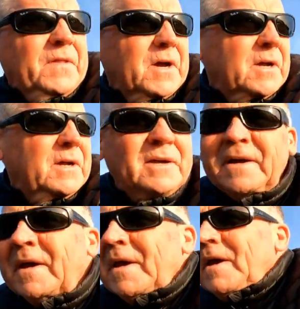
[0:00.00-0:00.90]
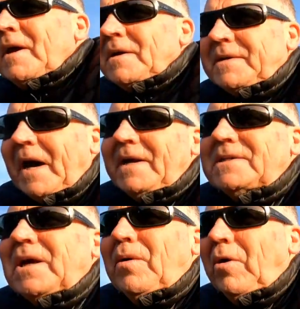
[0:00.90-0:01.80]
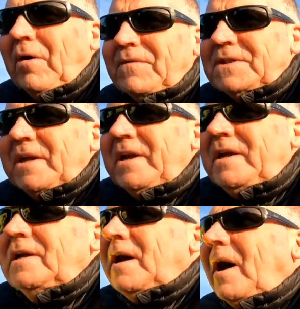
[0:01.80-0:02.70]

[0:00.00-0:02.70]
for the day, so we're obviously